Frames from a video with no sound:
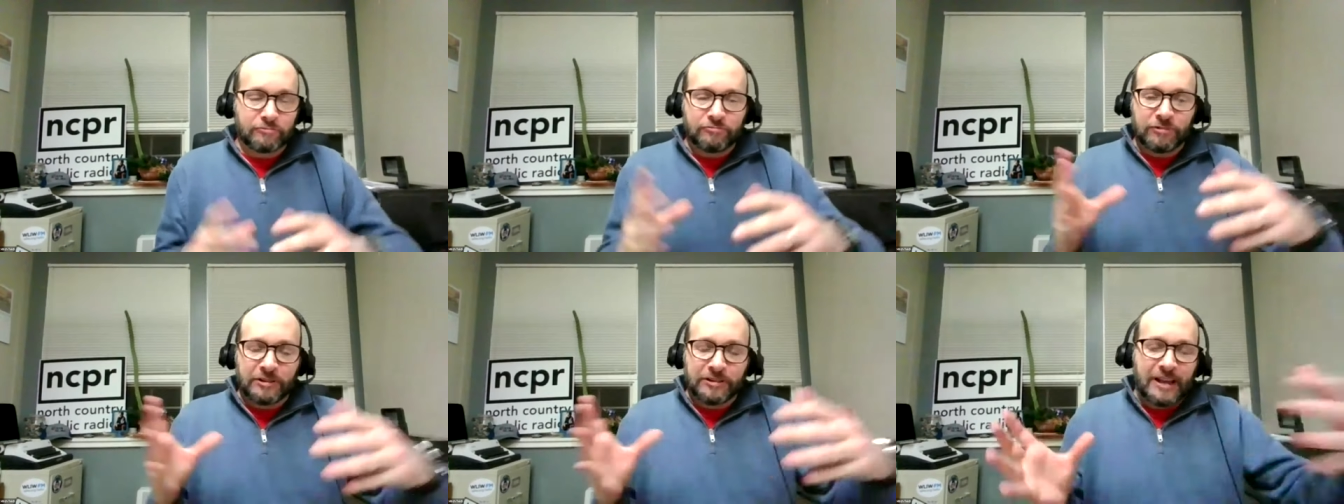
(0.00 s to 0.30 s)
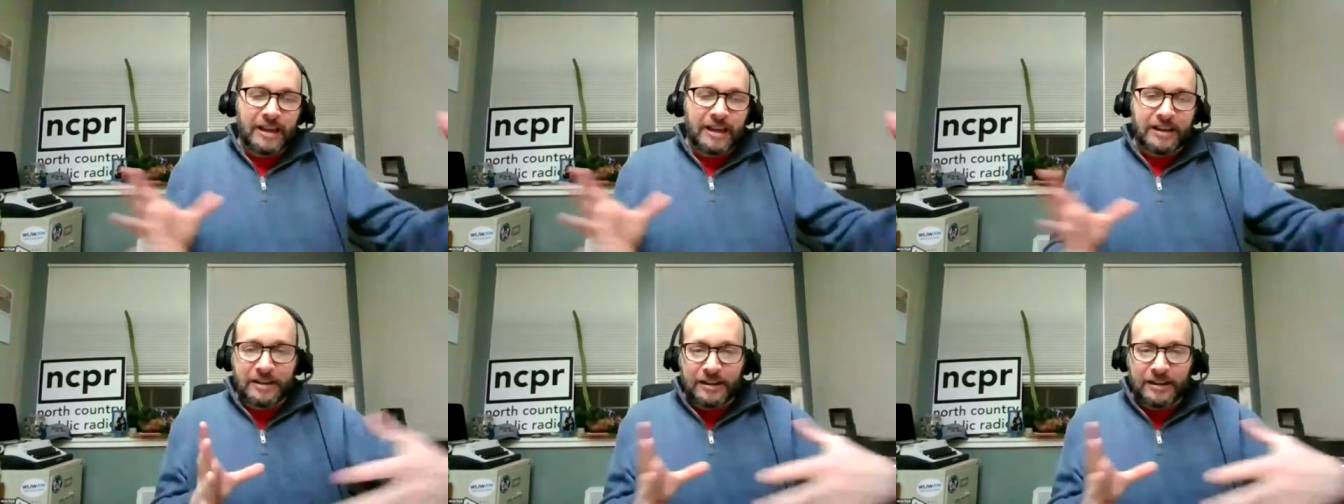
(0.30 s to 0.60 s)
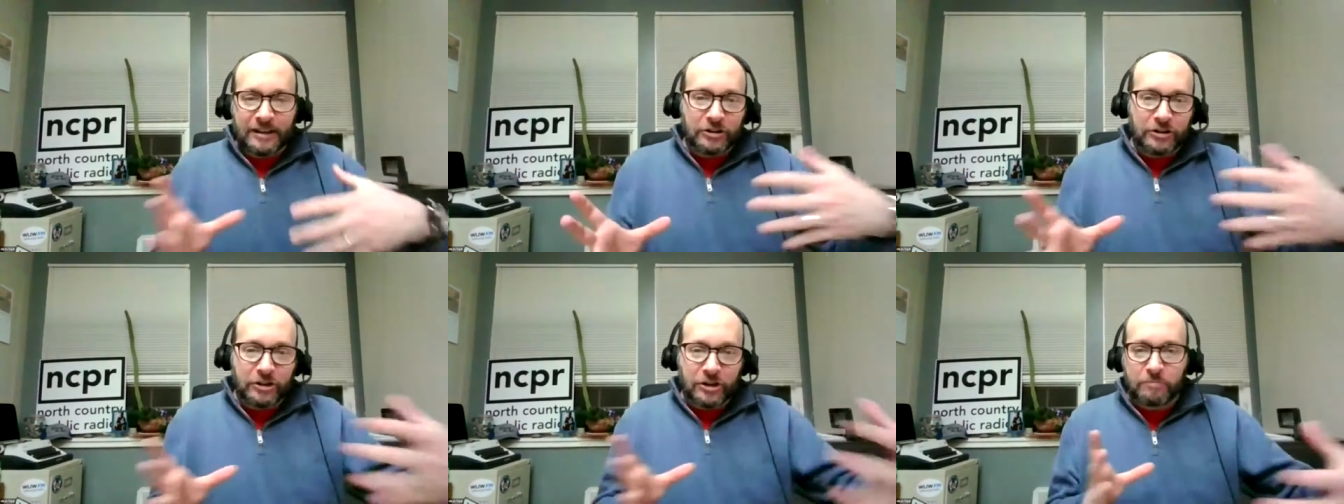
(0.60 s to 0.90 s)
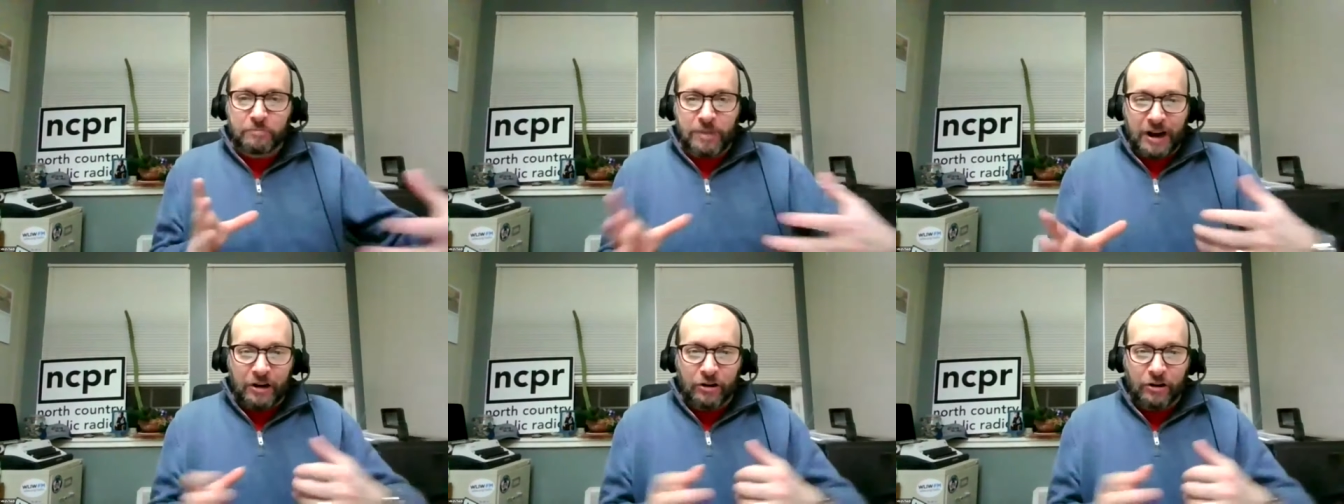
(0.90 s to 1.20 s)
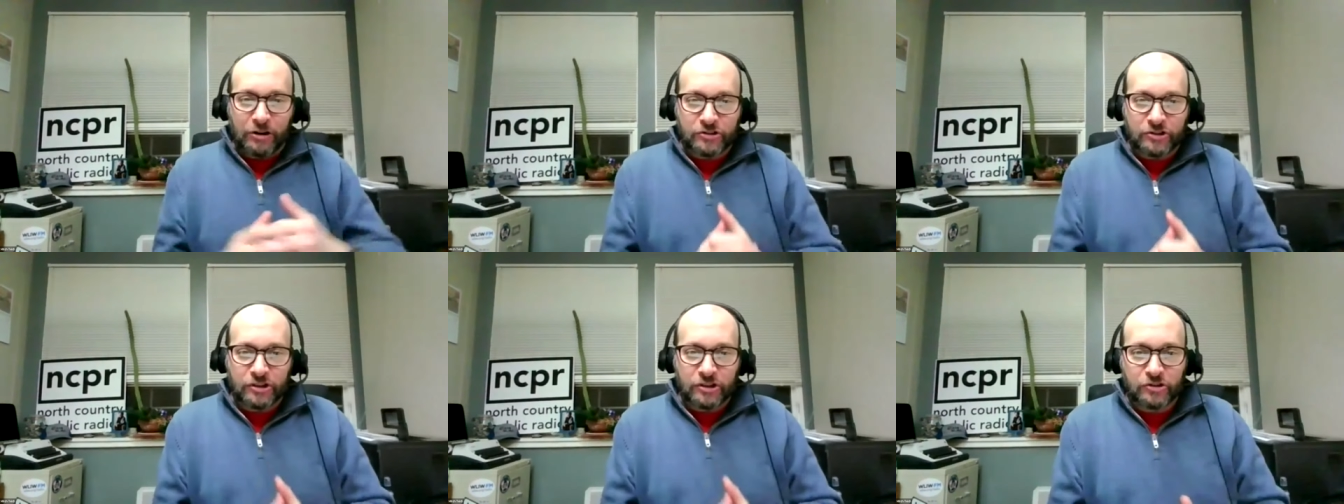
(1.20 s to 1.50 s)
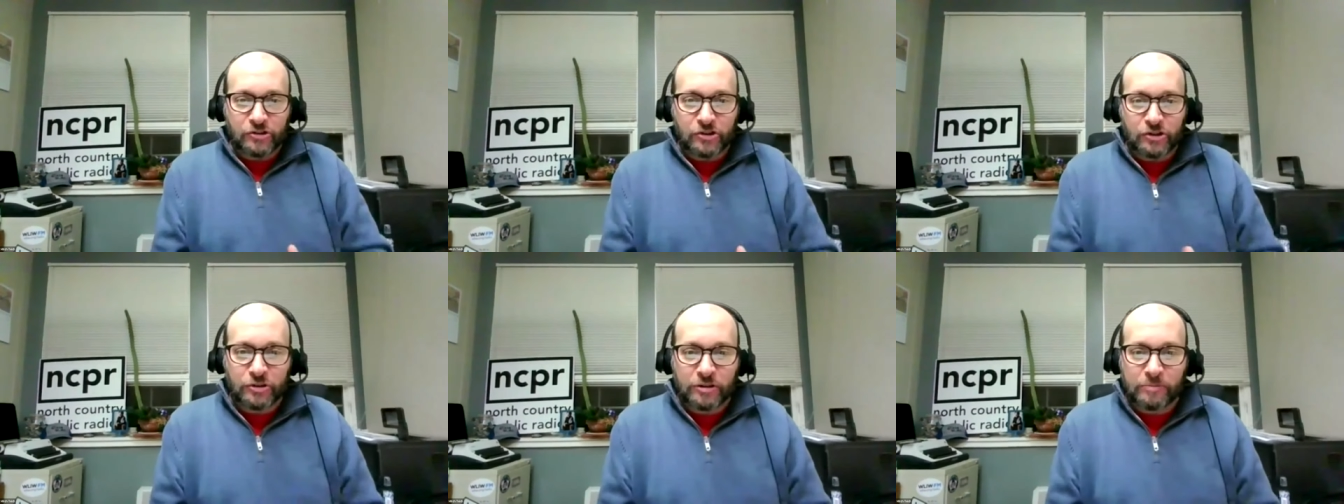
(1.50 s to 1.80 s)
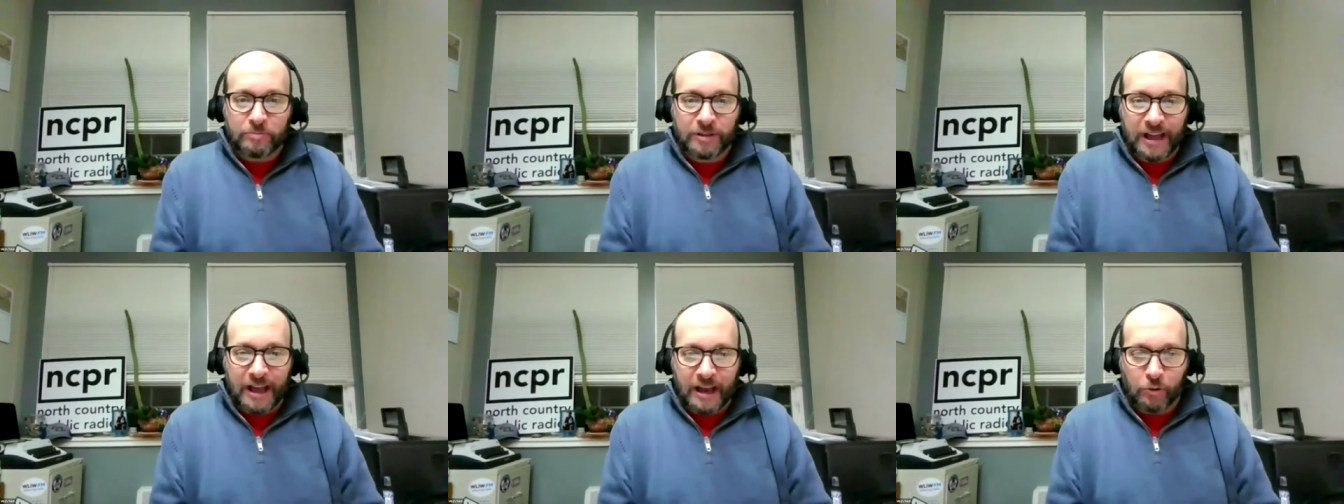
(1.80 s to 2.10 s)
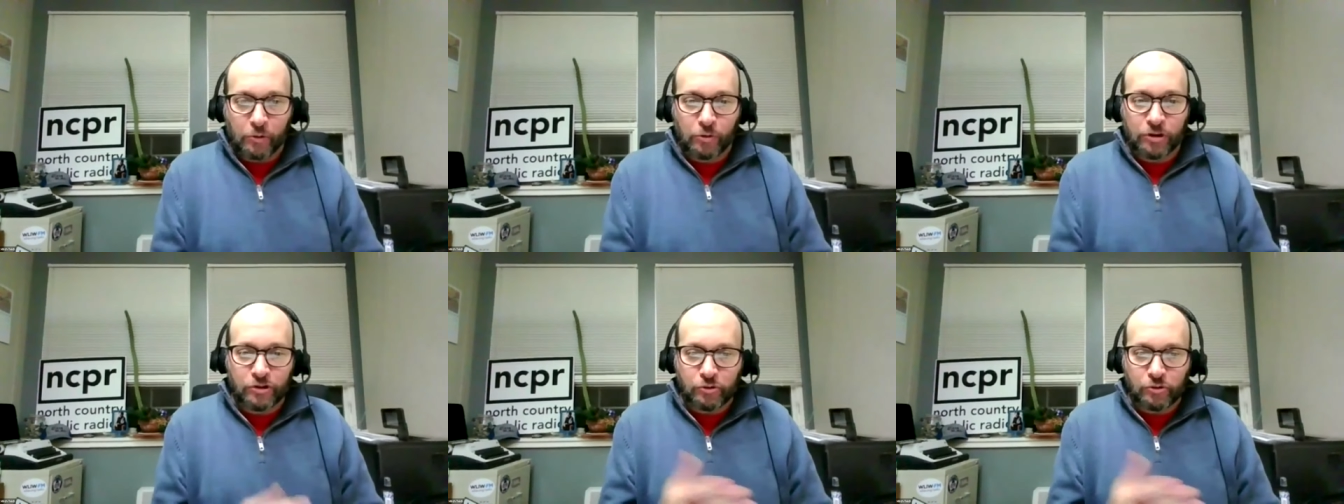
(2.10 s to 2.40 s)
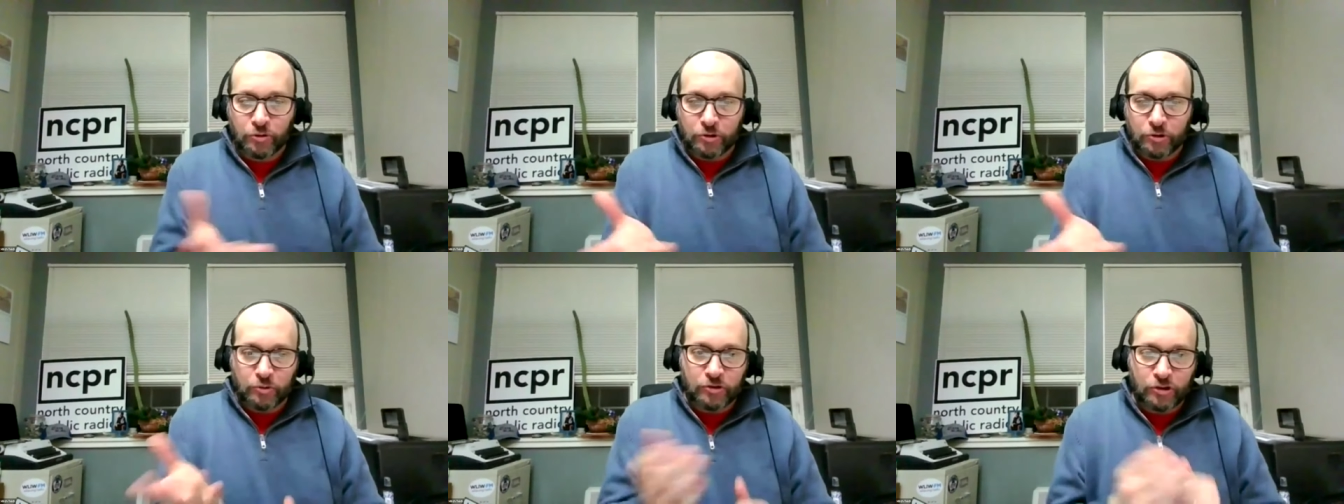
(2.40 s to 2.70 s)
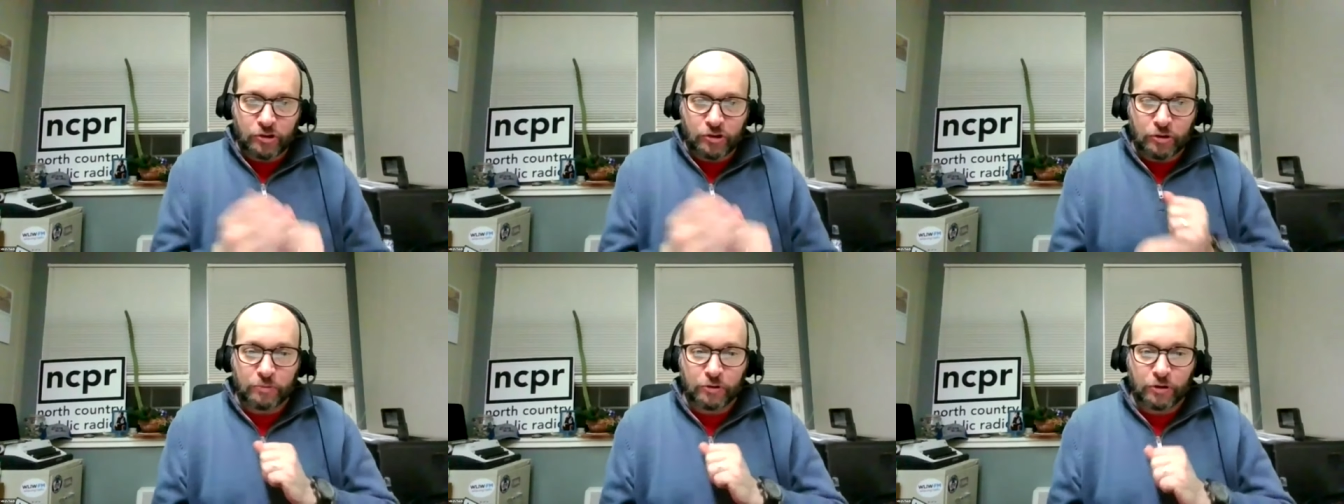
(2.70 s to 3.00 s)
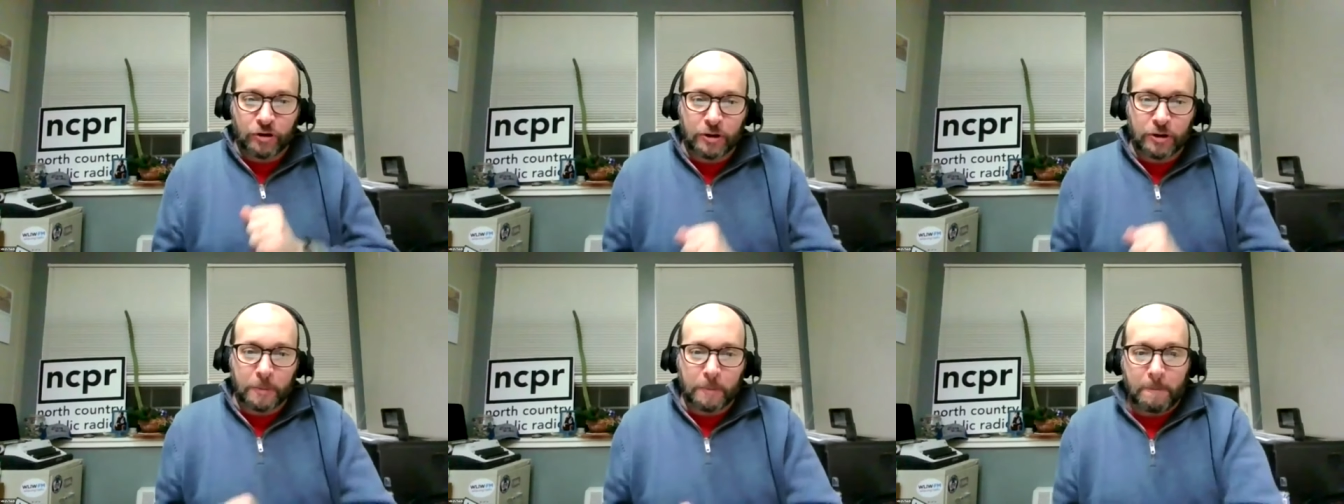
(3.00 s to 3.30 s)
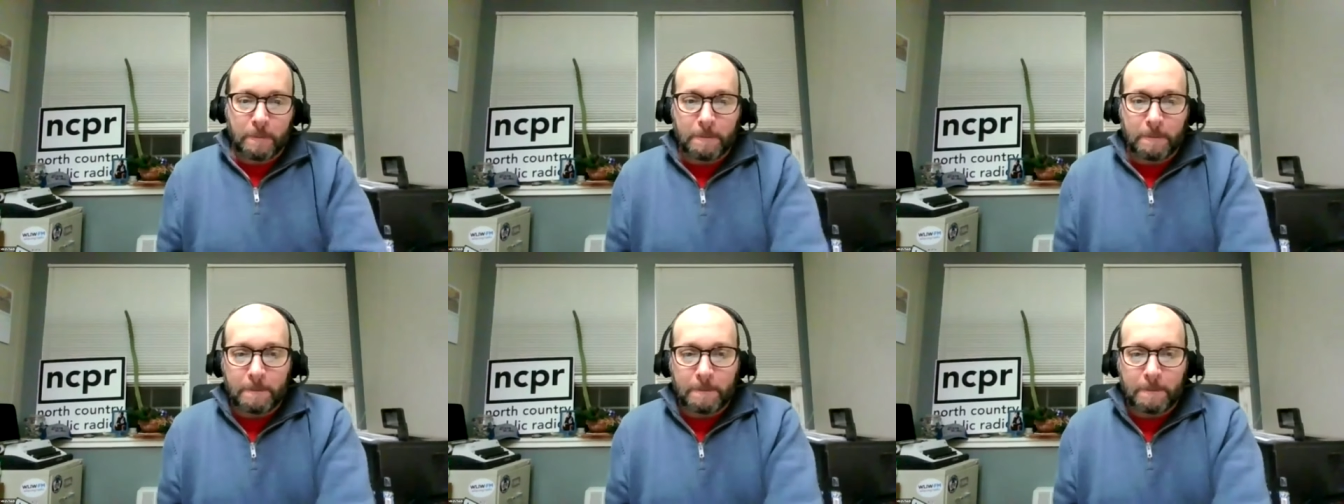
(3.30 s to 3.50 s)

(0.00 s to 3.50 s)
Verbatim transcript: relating in comparison to The Blackwoods, which was her book?